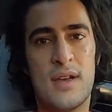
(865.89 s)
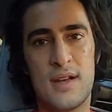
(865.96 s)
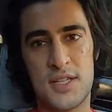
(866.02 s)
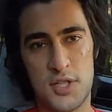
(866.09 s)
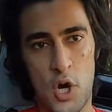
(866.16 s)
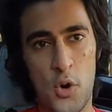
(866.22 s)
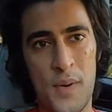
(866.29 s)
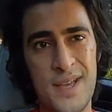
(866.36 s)

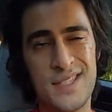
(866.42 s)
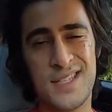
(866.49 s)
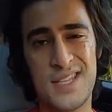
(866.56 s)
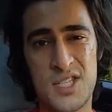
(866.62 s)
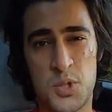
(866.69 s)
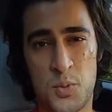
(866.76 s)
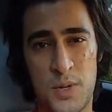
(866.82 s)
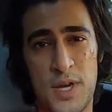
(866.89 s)
As always, this
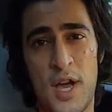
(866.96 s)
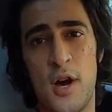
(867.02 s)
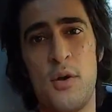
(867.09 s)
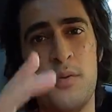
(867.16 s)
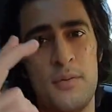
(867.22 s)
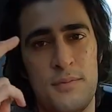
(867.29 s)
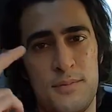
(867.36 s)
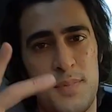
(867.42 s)
is Rio.
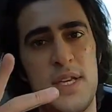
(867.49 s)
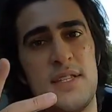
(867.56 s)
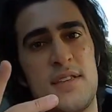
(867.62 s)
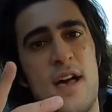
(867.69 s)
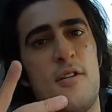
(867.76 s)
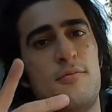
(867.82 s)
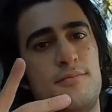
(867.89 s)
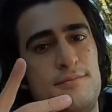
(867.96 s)
Peace
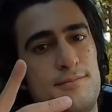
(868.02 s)
out.